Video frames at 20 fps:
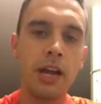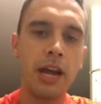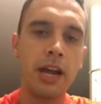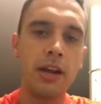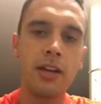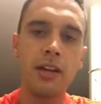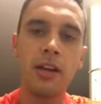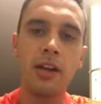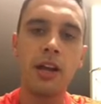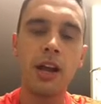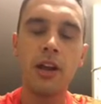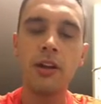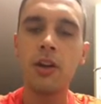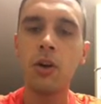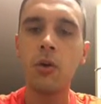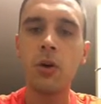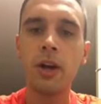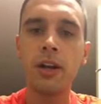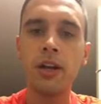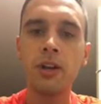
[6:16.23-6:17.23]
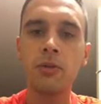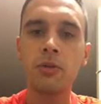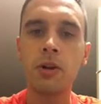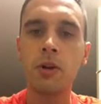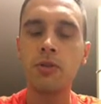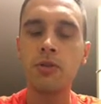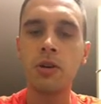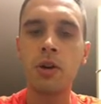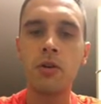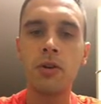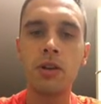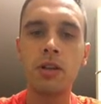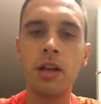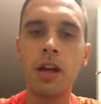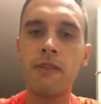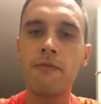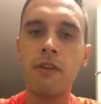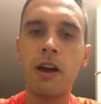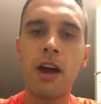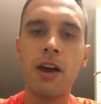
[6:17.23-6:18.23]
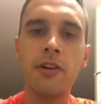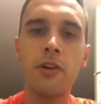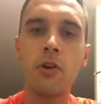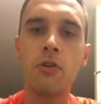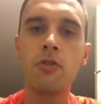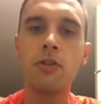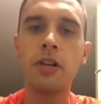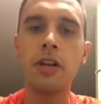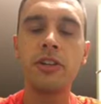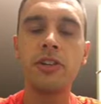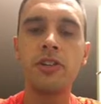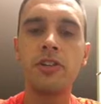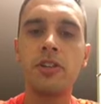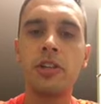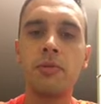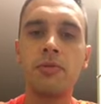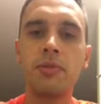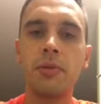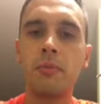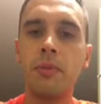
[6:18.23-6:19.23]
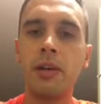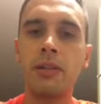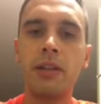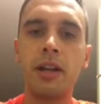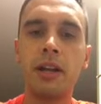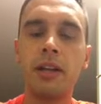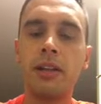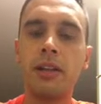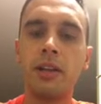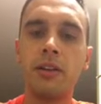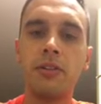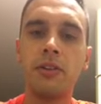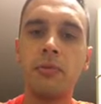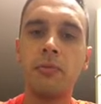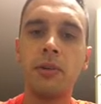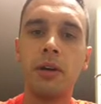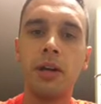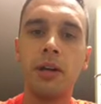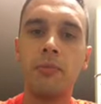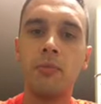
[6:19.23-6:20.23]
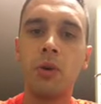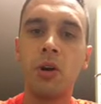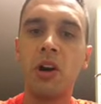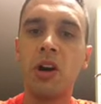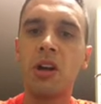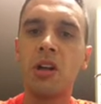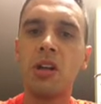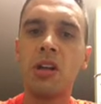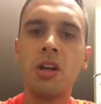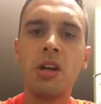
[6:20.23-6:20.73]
I had no idea where I was going in life. I had no relationships that meant anything to me anymore.